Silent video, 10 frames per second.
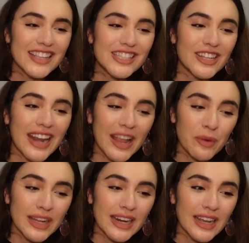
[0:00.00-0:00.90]
Today,
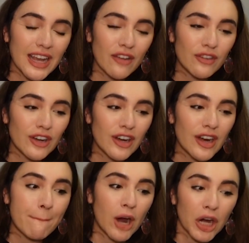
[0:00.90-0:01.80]
we're going to
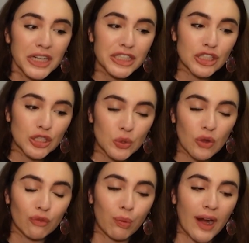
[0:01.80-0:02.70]
cover part 2
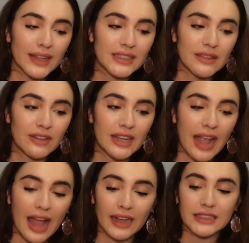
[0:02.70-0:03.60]
of productivity
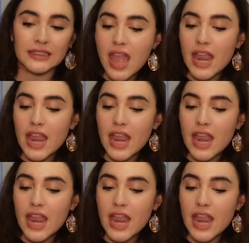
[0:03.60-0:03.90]
hacks.